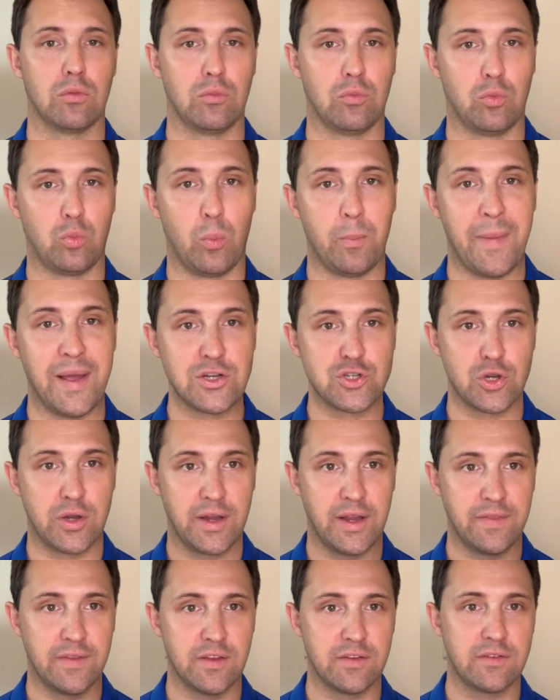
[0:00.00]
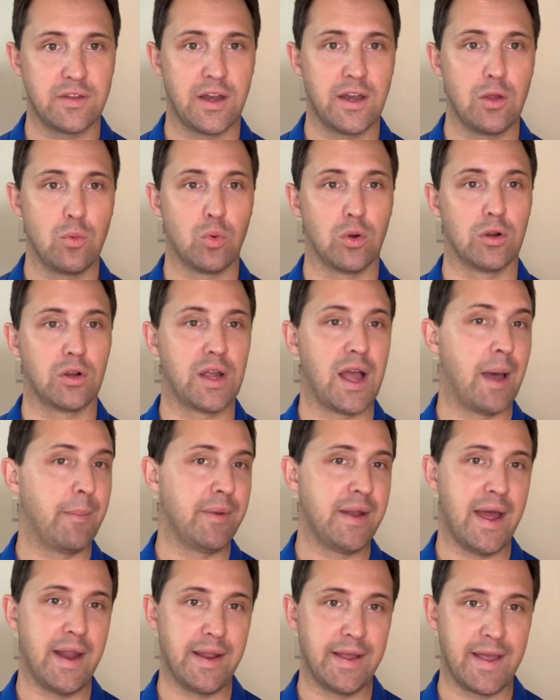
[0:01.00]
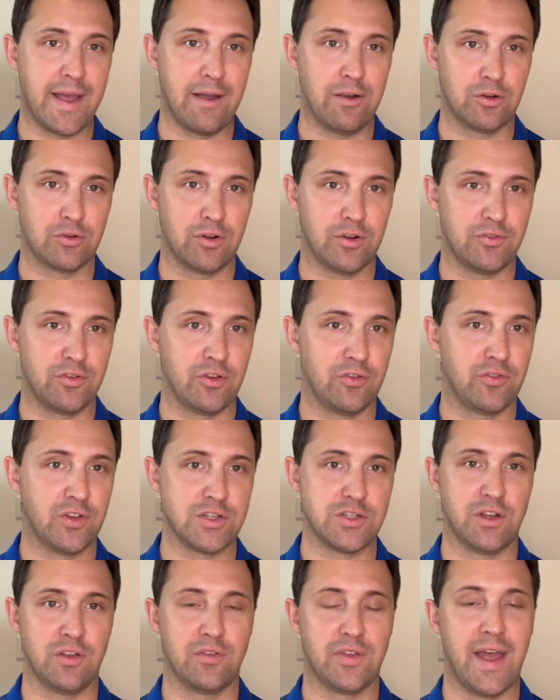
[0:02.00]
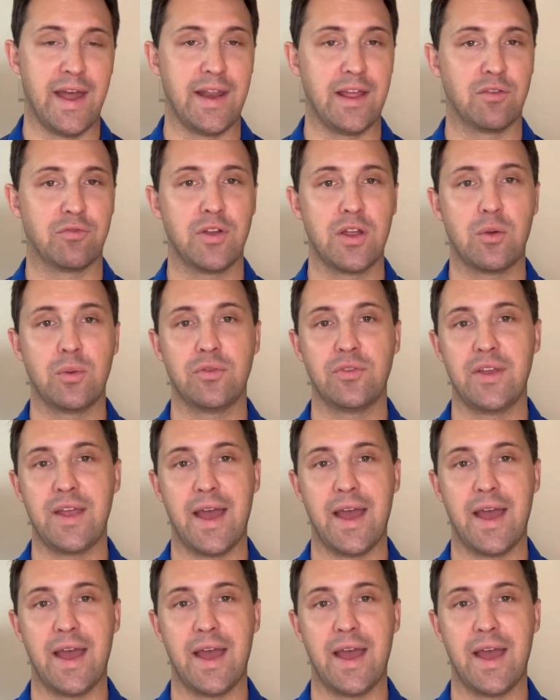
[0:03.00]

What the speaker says: measuring in this study were common headache characteristics such as headache frequency,